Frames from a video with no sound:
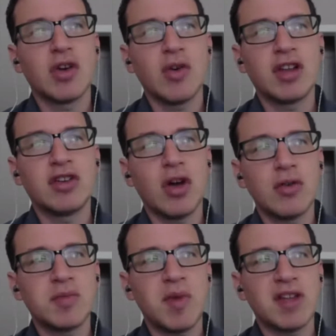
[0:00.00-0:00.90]
So it
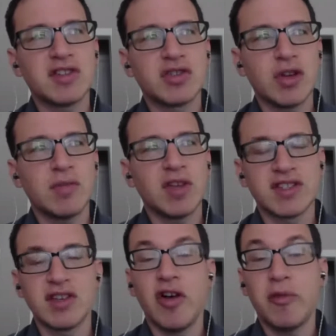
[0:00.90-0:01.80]
goes mainstream
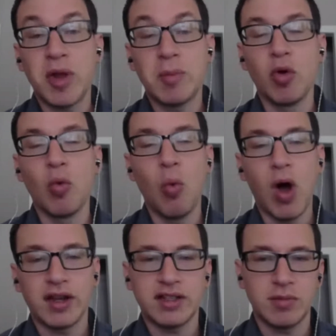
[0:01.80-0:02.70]
because enough people
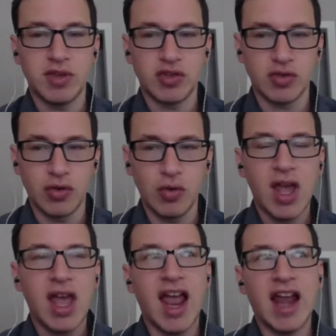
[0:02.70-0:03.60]
want it to be true,